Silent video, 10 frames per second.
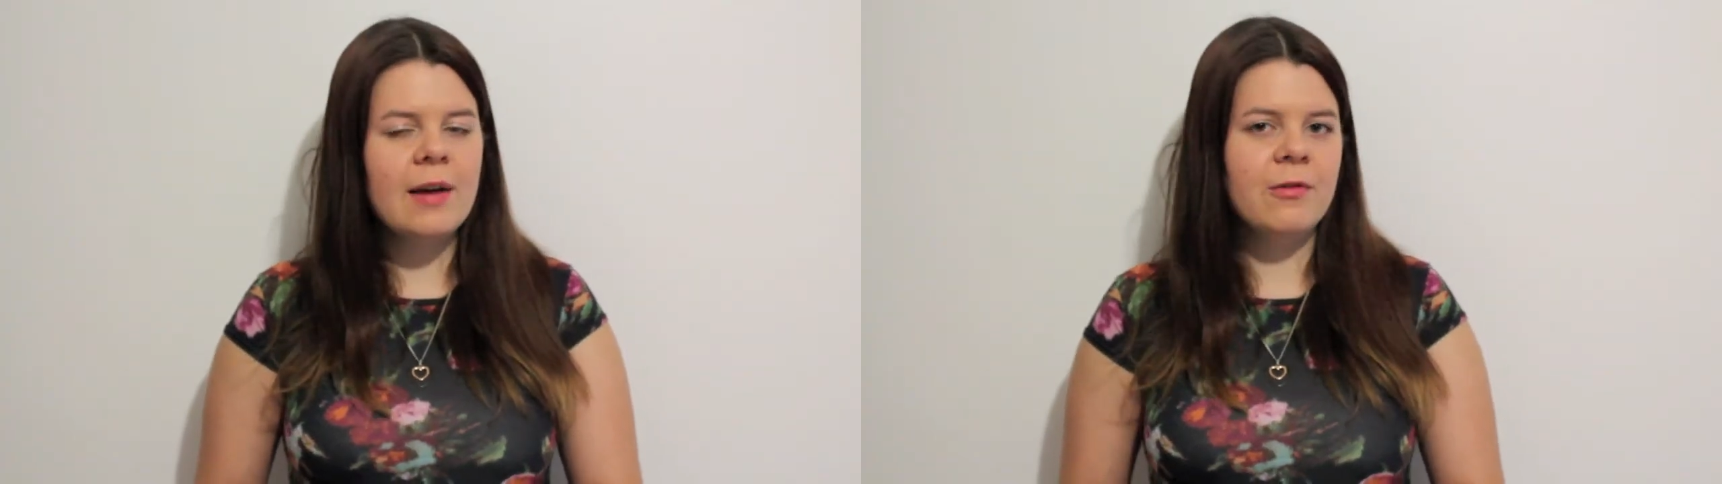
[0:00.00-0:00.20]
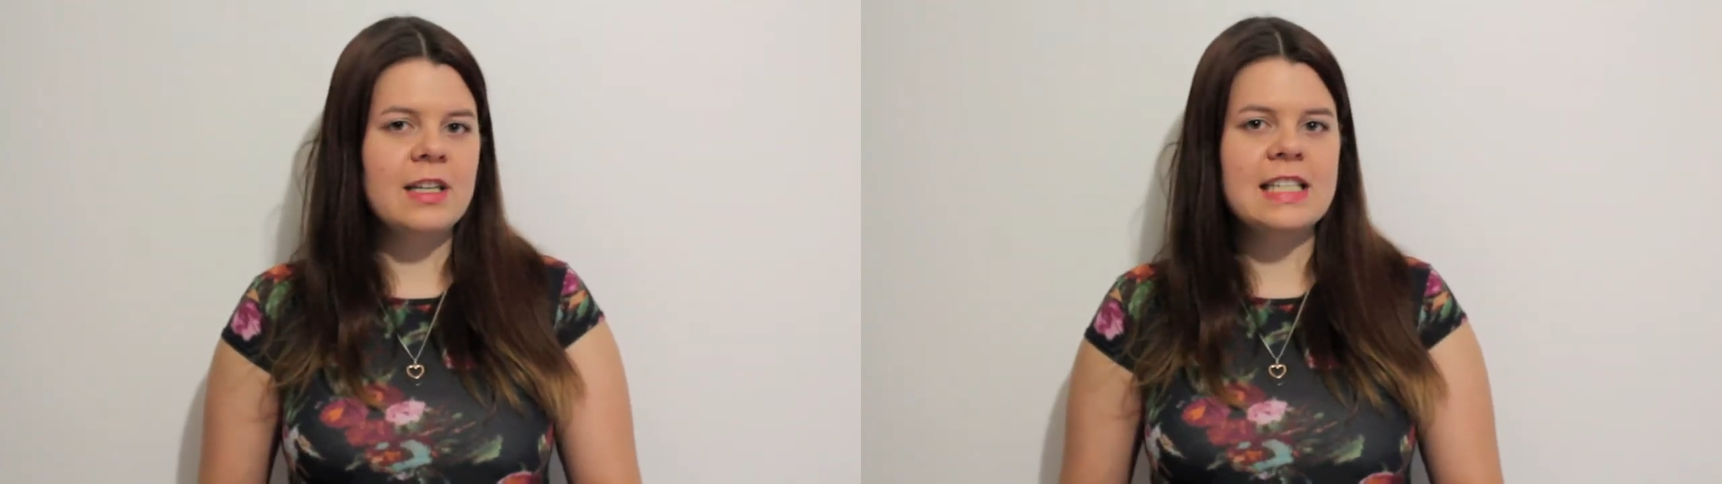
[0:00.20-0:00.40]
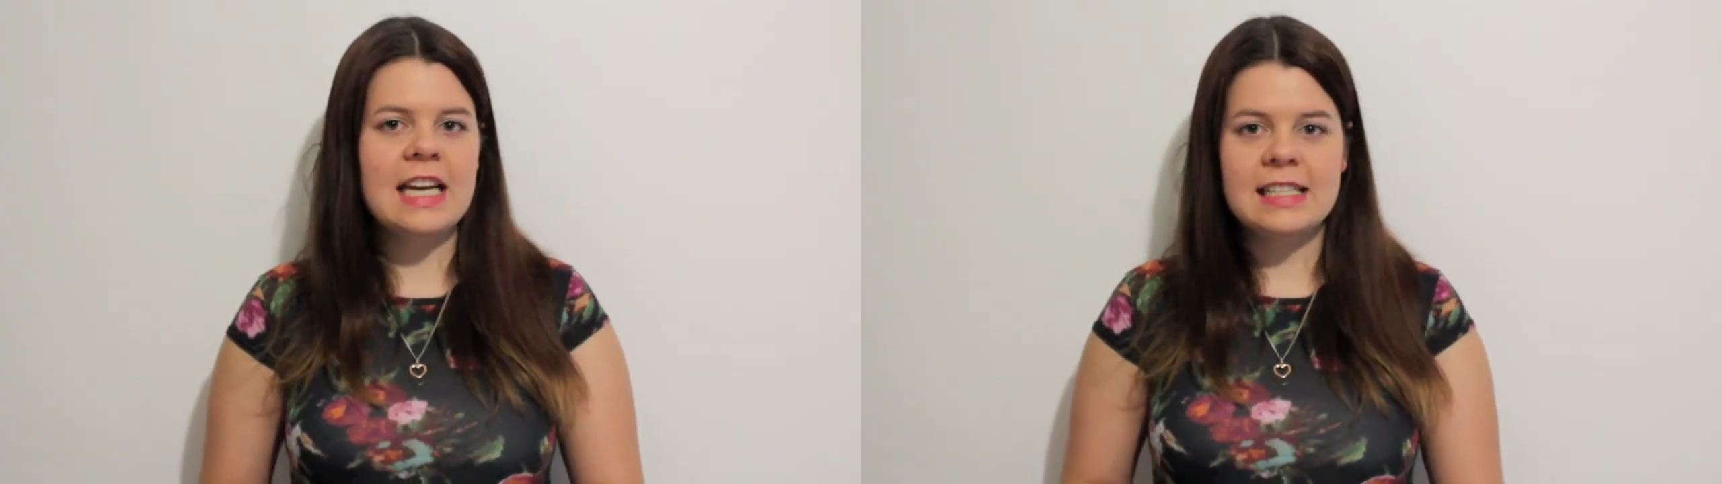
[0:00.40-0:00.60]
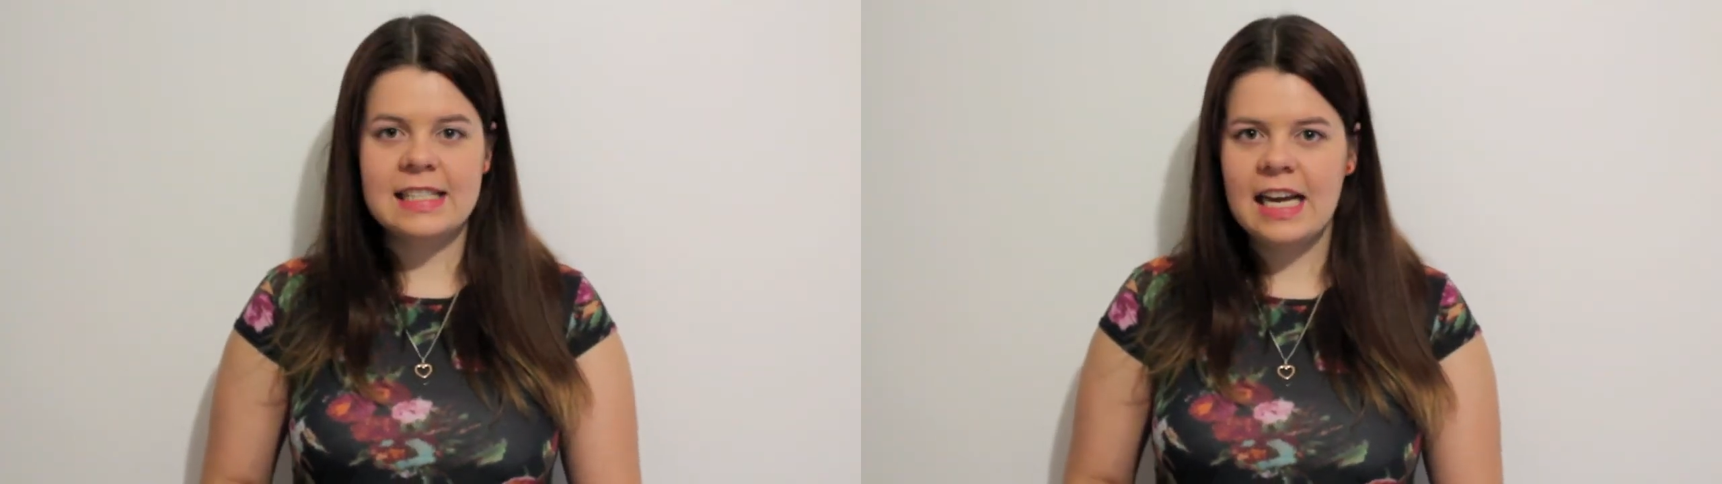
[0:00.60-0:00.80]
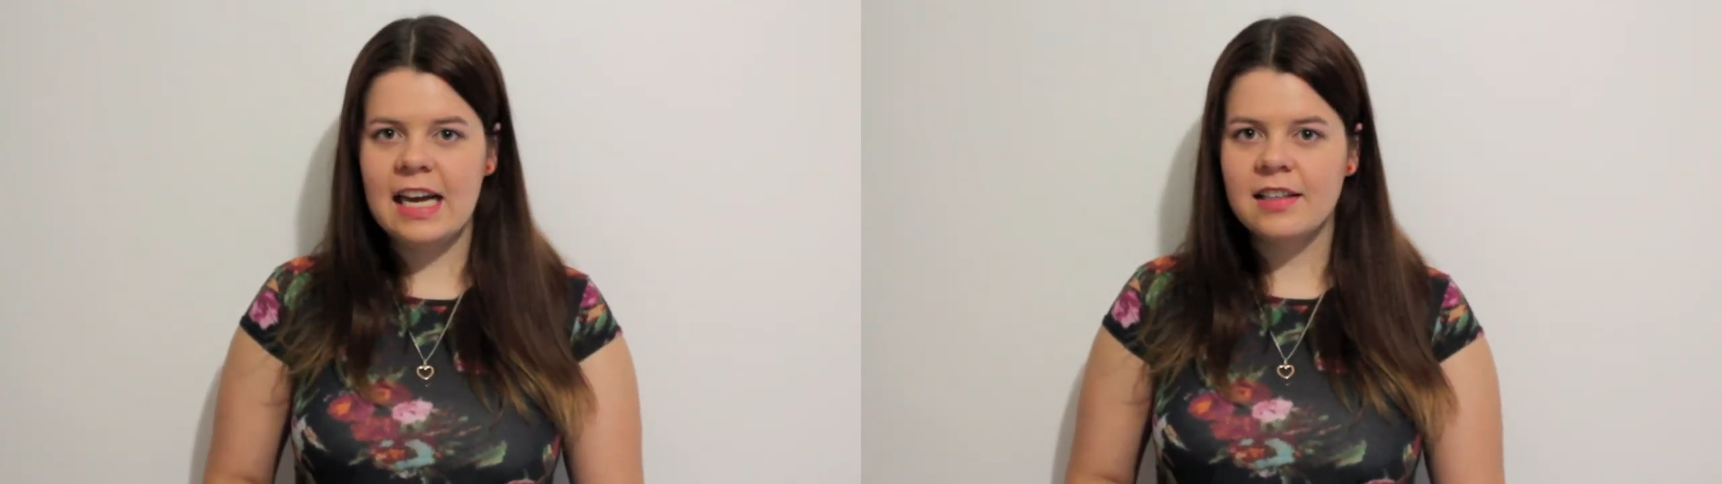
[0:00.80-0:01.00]
everyday
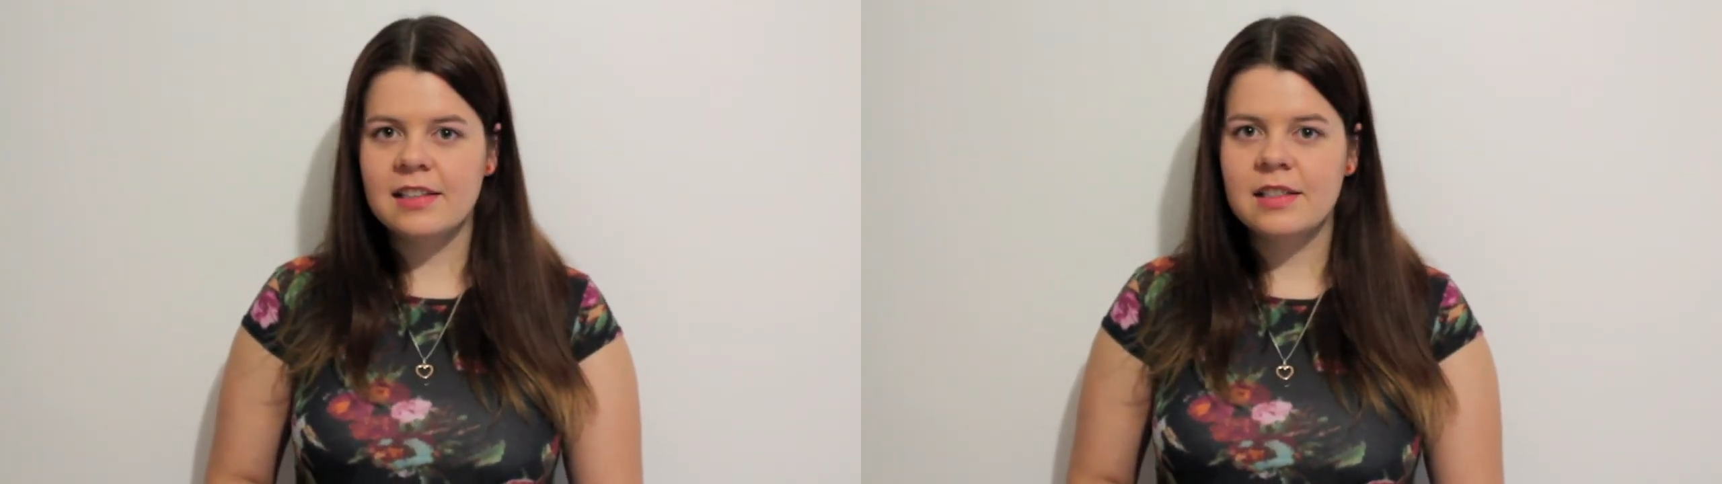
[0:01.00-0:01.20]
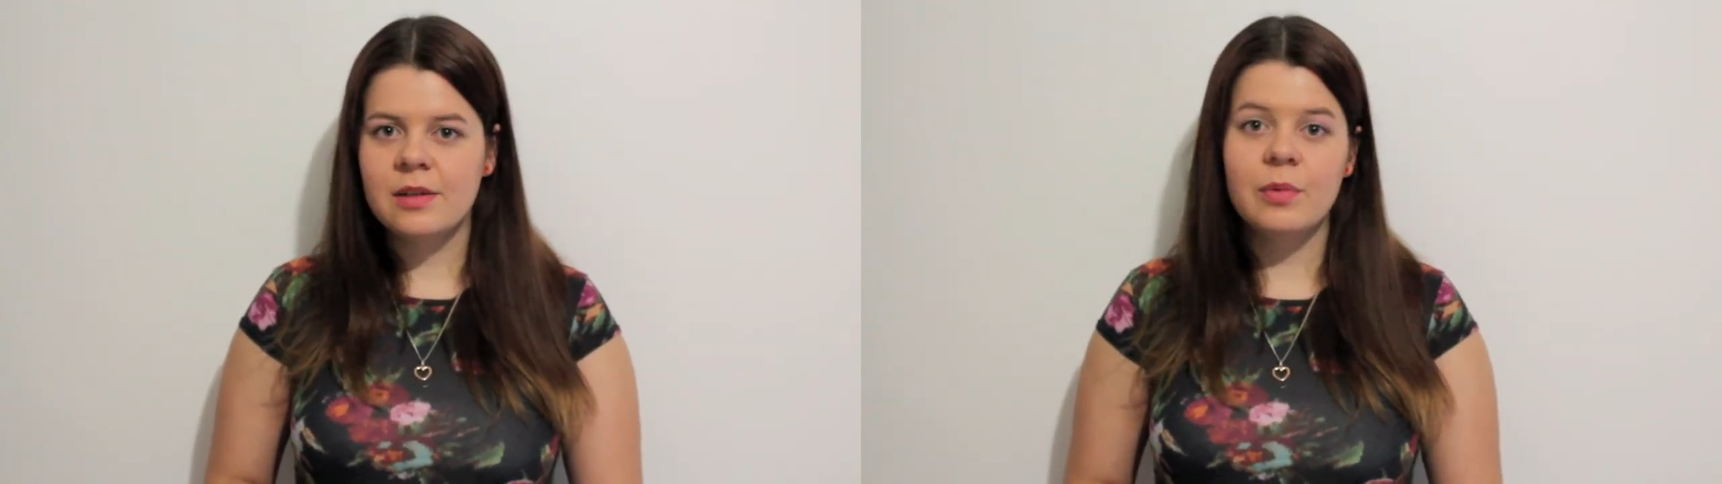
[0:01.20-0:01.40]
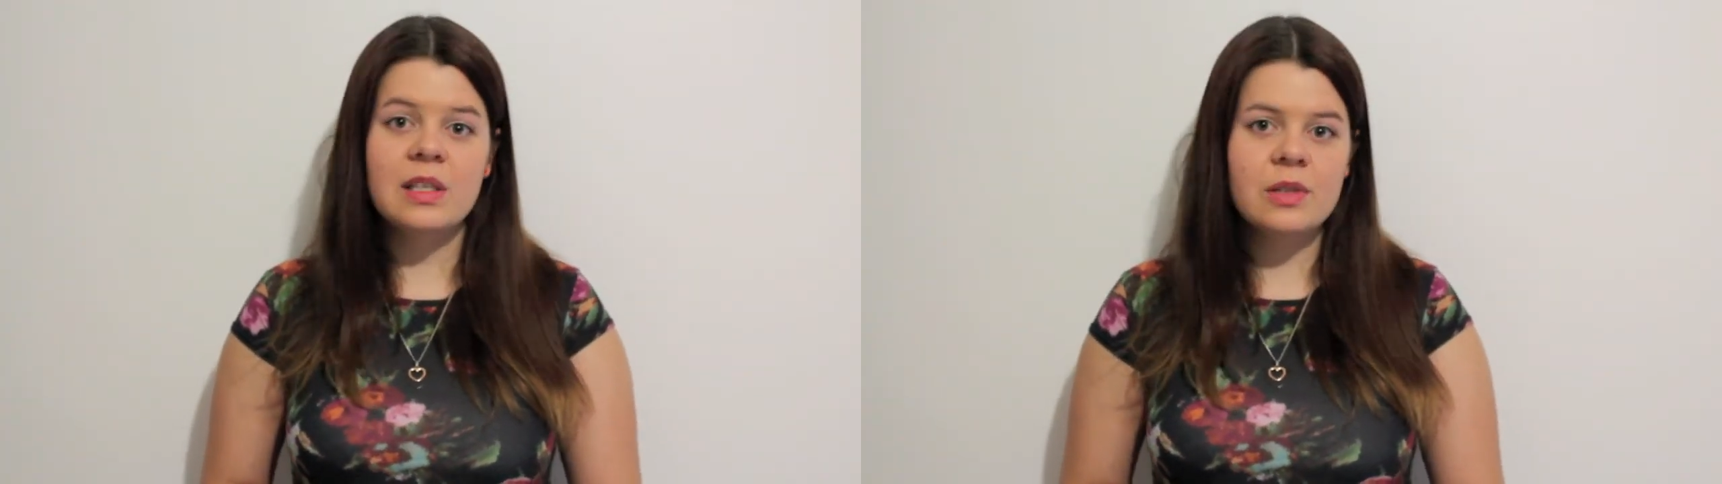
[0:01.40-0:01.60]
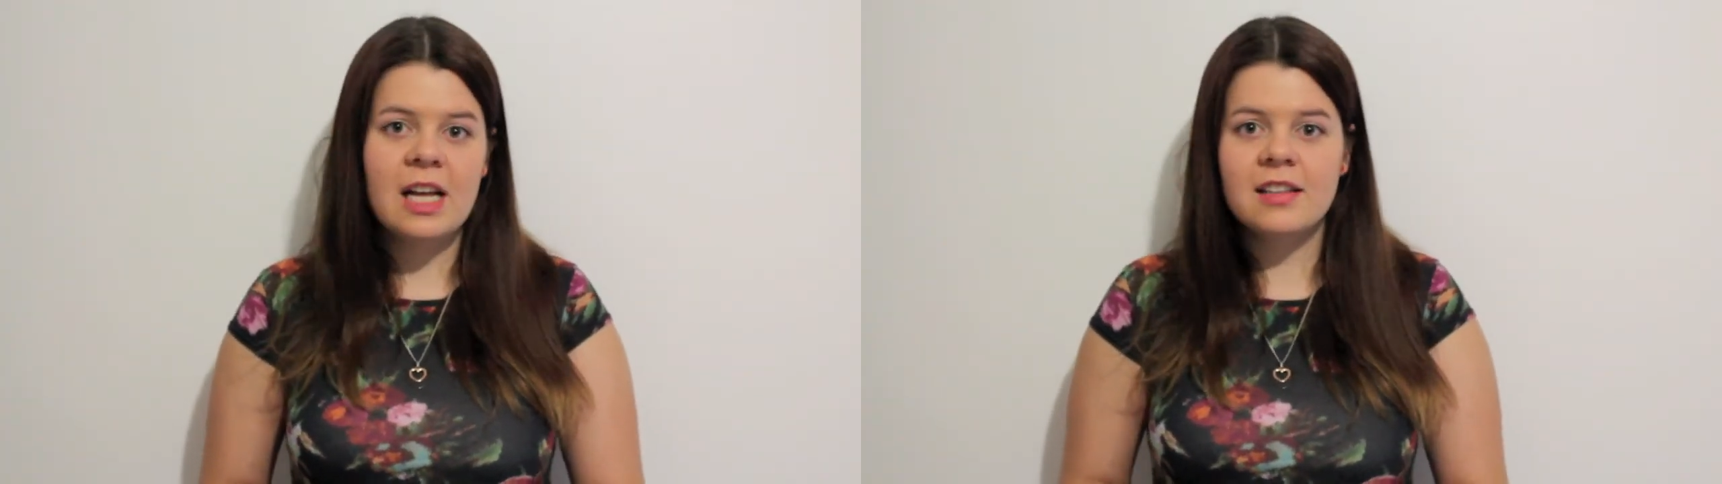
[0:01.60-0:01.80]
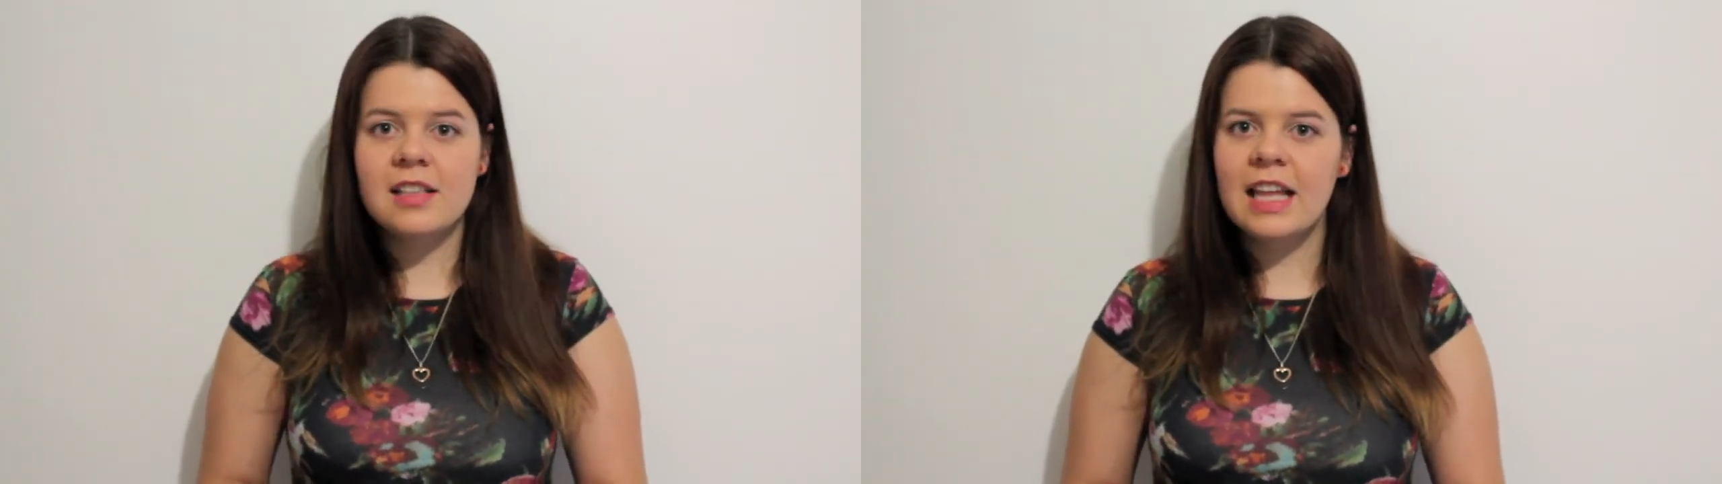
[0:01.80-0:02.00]
sound, which sounds